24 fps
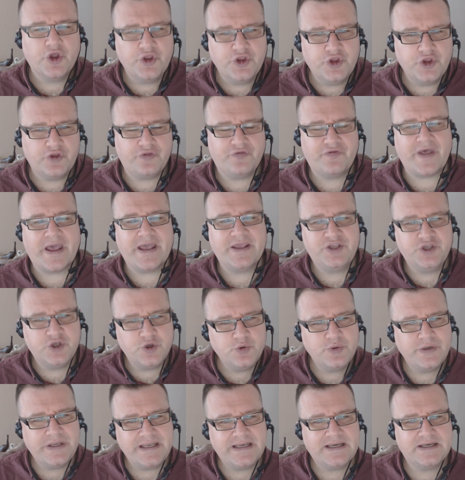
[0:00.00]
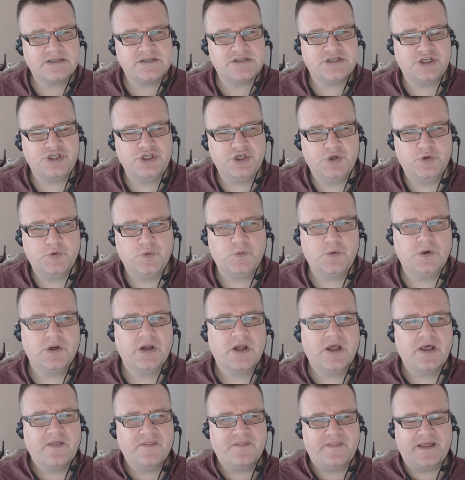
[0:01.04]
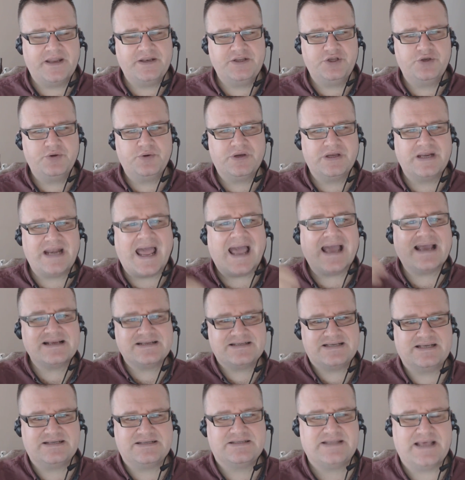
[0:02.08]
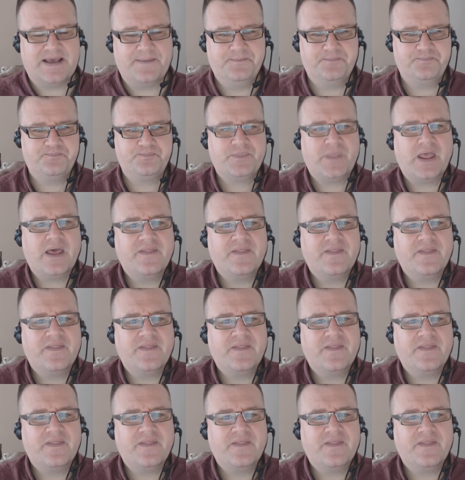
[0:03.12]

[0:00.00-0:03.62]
they're unique to you, then you can access them.